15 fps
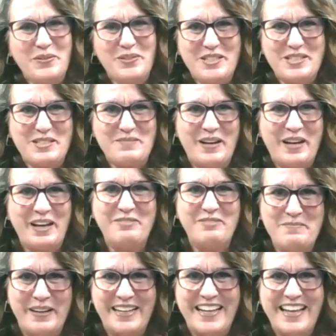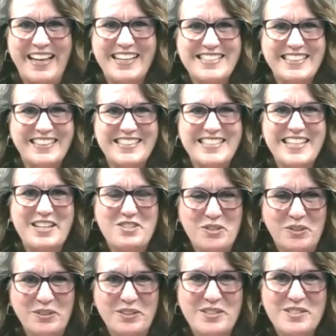just about everybody has tight
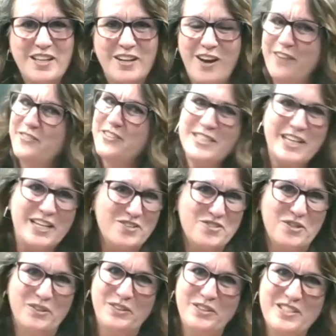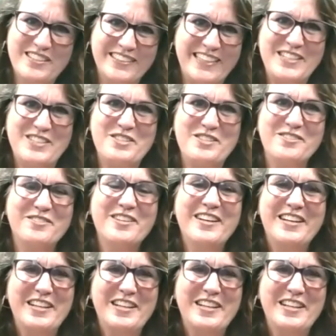shoulders, and often tight shoulders lead to